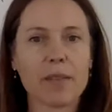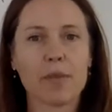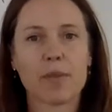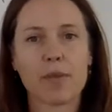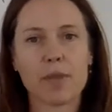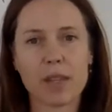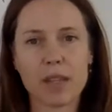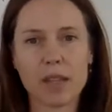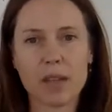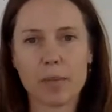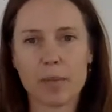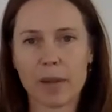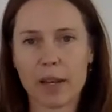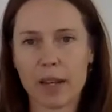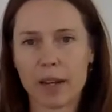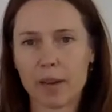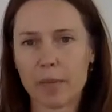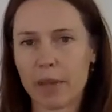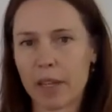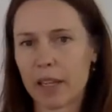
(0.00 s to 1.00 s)
think
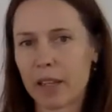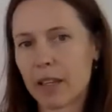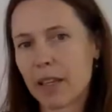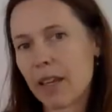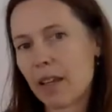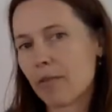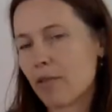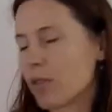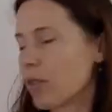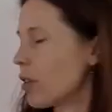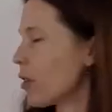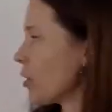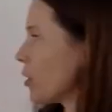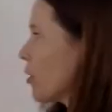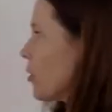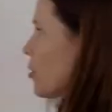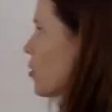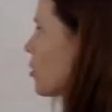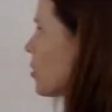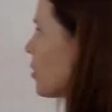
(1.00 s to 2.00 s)
about it, make a careful
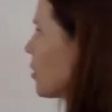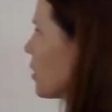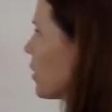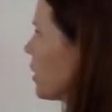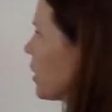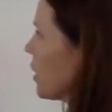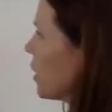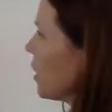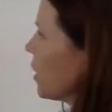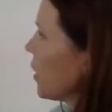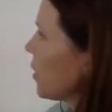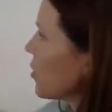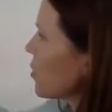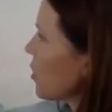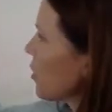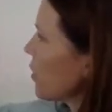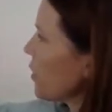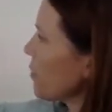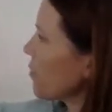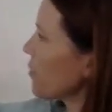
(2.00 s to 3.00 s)
conclusion.
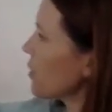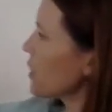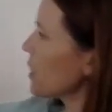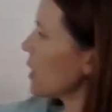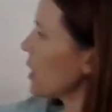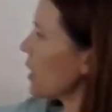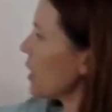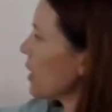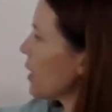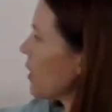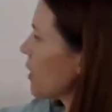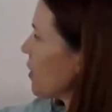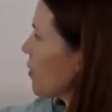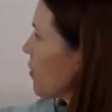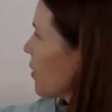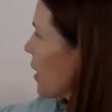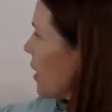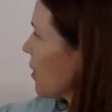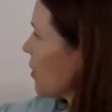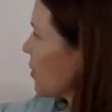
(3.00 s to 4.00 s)
So if
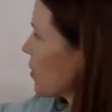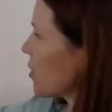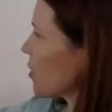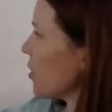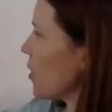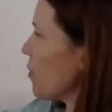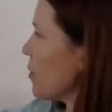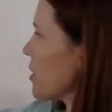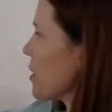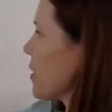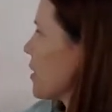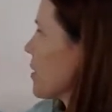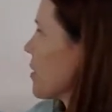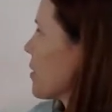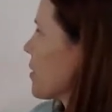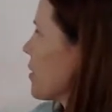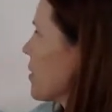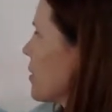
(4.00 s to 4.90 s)
the nth term is less than